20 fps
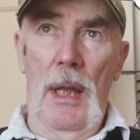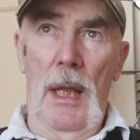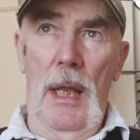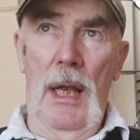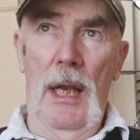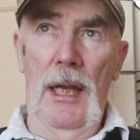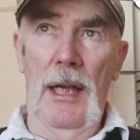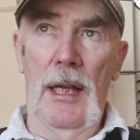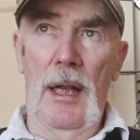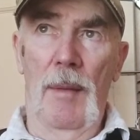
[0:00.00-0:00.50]
a
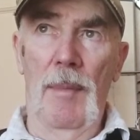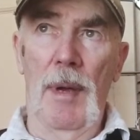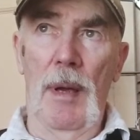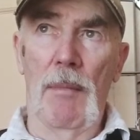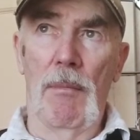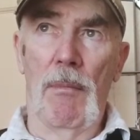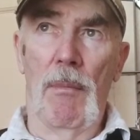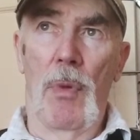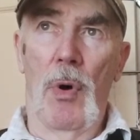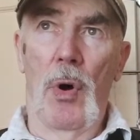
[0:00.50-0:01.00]
little
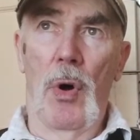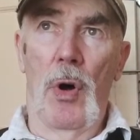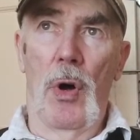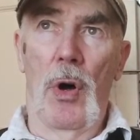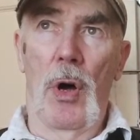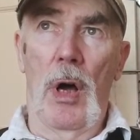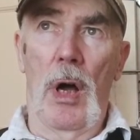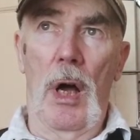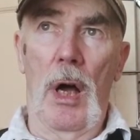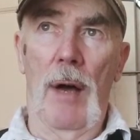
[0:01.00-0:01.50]
bit
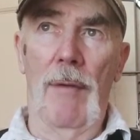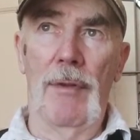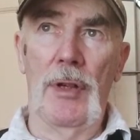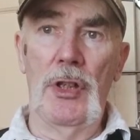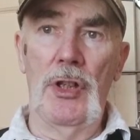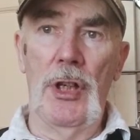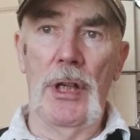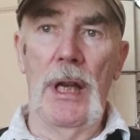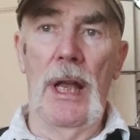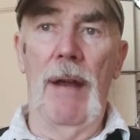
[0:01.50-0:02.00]
more of a
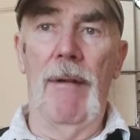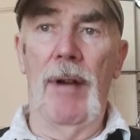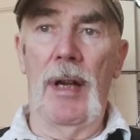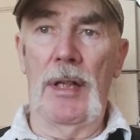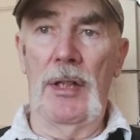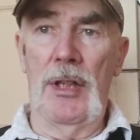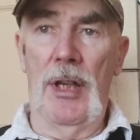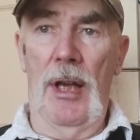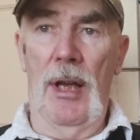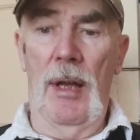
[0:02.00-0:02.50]
generic
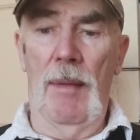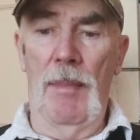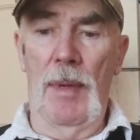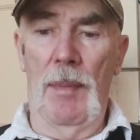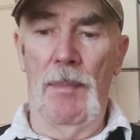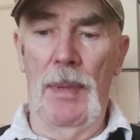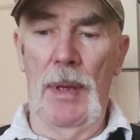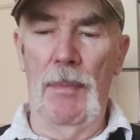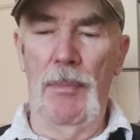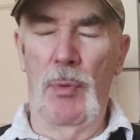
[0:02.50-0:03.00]
term
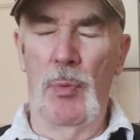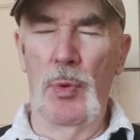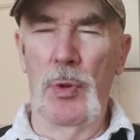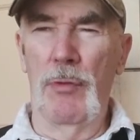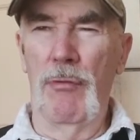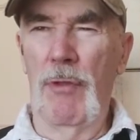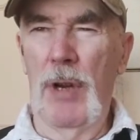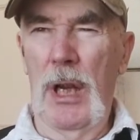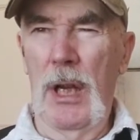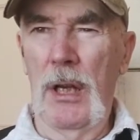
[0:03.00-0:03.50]
that people
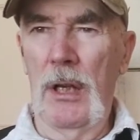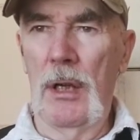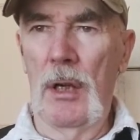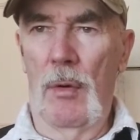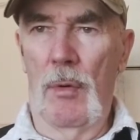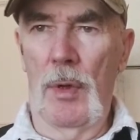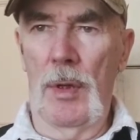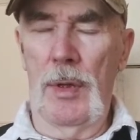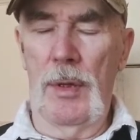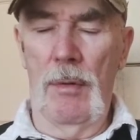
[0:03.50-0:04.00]
wouldn't really know
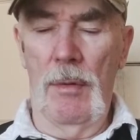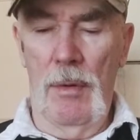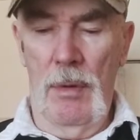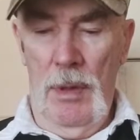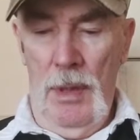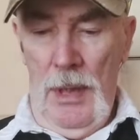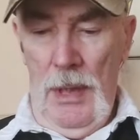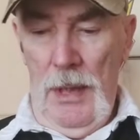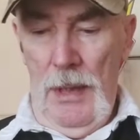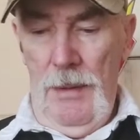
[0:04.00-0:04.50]
what they
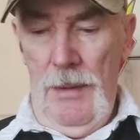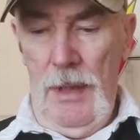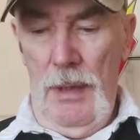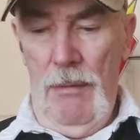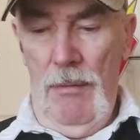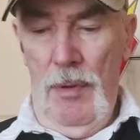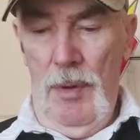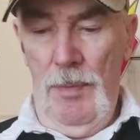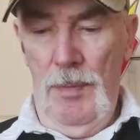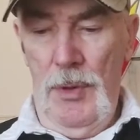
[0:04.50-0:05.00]

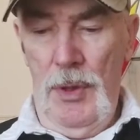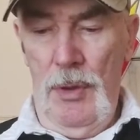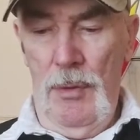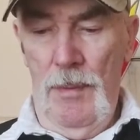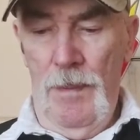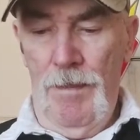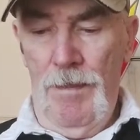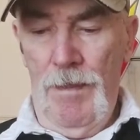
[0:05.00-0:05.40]
were up to.